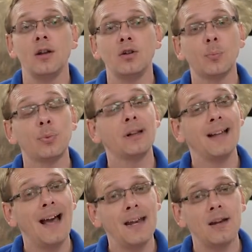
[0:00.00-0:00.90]
your
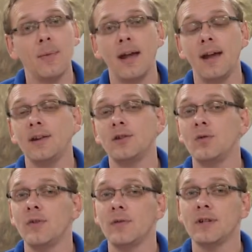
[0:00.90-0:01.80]
platinum
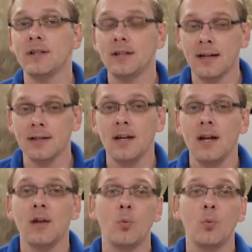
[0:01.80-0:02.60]
8256,